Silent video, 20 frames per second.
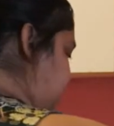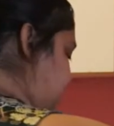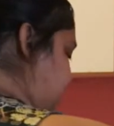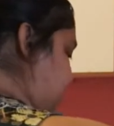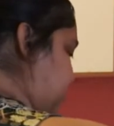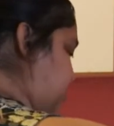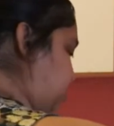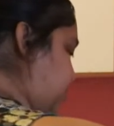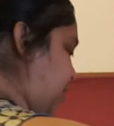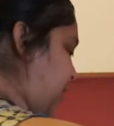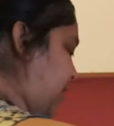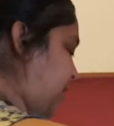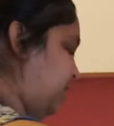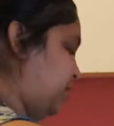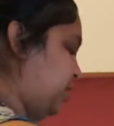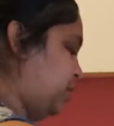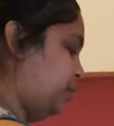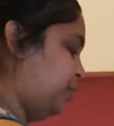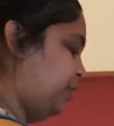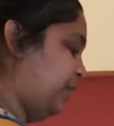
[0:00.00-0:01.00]
So I'm
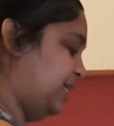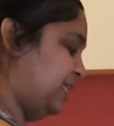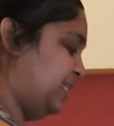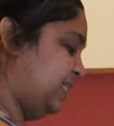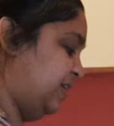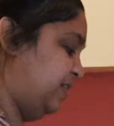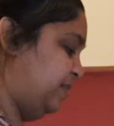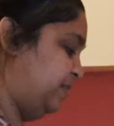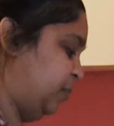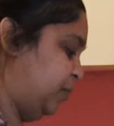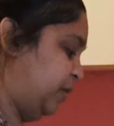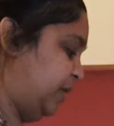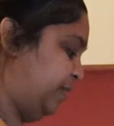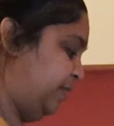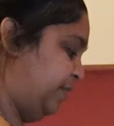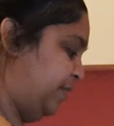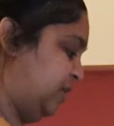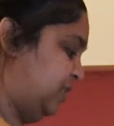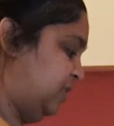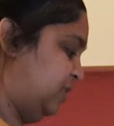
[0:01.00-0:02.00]
just waiting for the
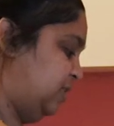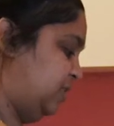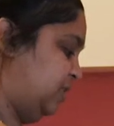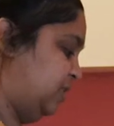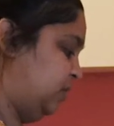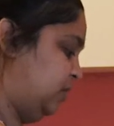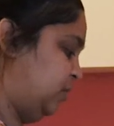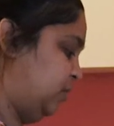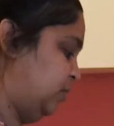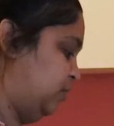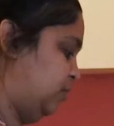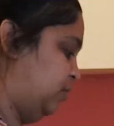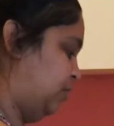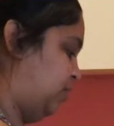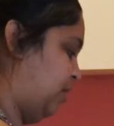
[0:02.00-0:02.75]
pot to